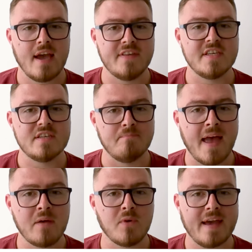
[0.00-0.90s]
and this is
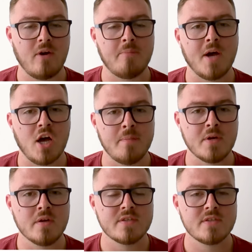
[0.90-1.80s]
men without a
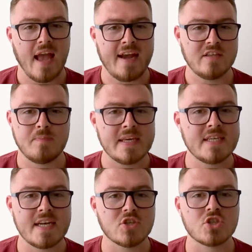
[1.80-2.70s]
purpose else. And it's
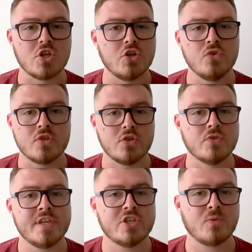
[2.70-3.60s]
basically just a
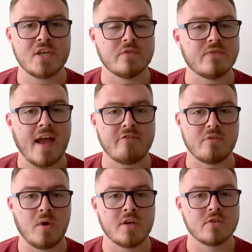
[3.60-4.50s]
lose-lose situation for
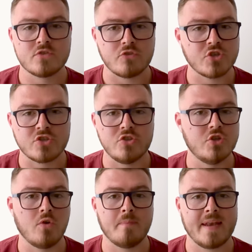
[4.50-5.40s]
everyone. So just
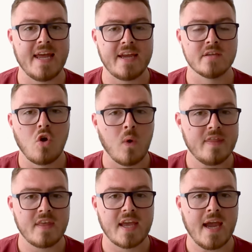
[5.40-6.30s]
don't play.
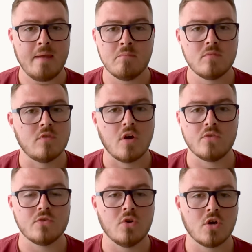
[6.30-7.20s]
Quit the game. Don't
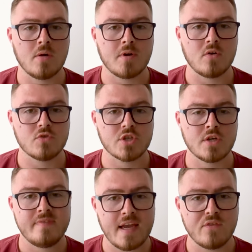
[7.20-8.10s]
do hookup culture.
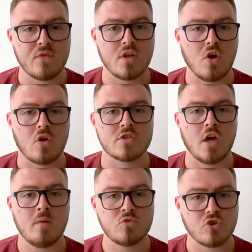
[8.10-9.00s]
Date for the long
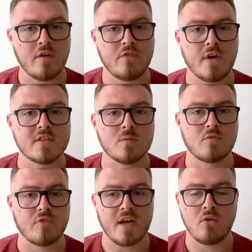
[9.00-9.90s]
term. Try and find
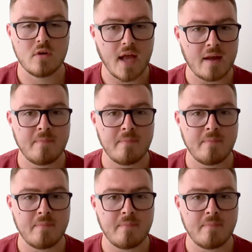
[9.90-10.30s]
someone real and